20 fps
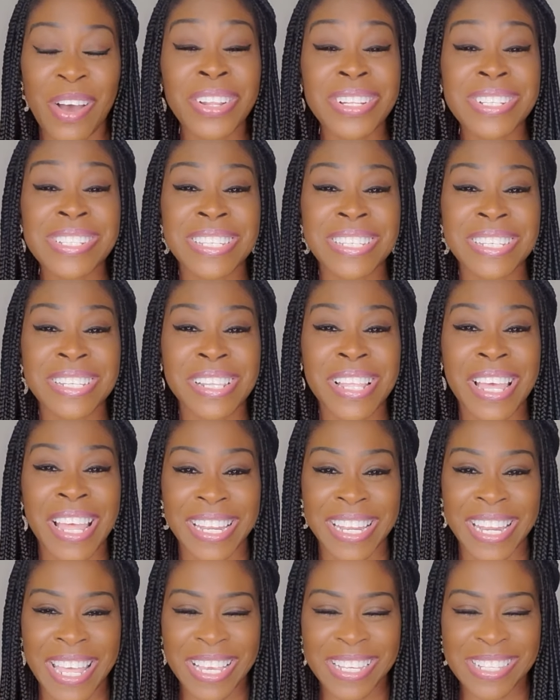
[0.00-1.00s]
Until
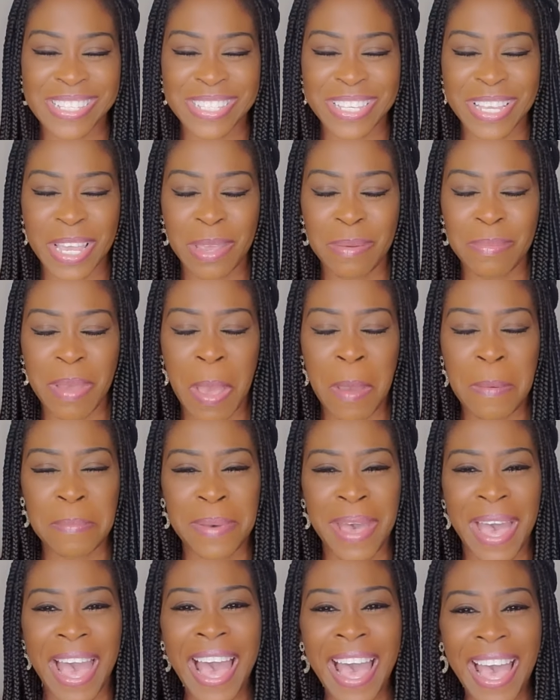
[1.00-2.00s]
next time,
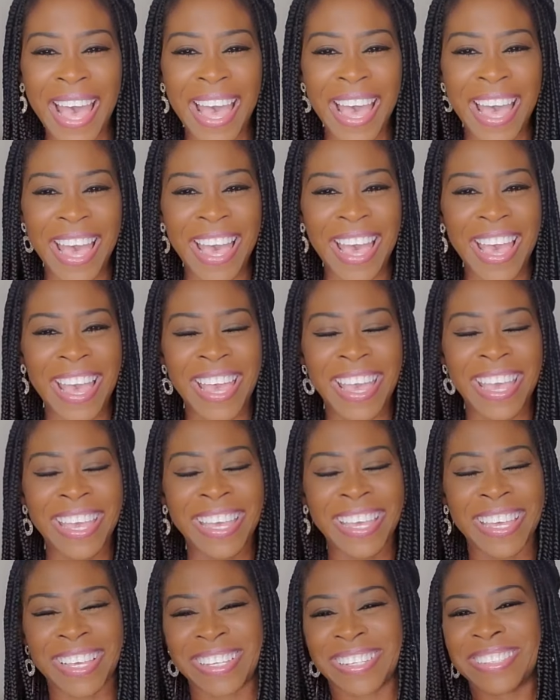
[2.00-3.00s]

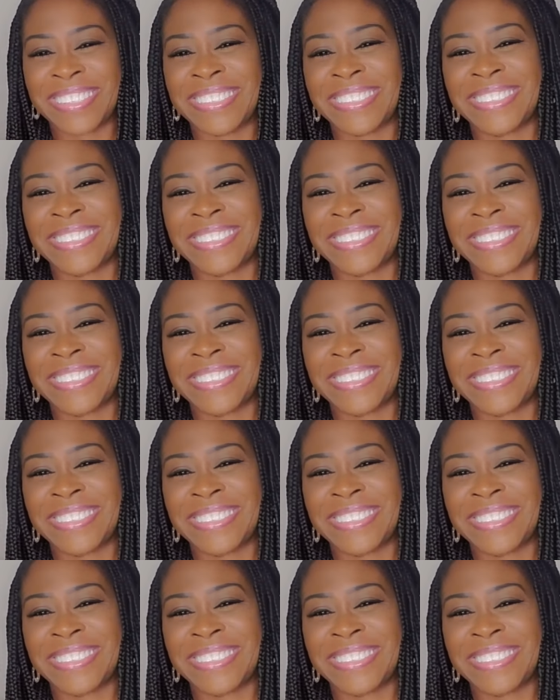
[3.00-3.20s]
bye. Bye.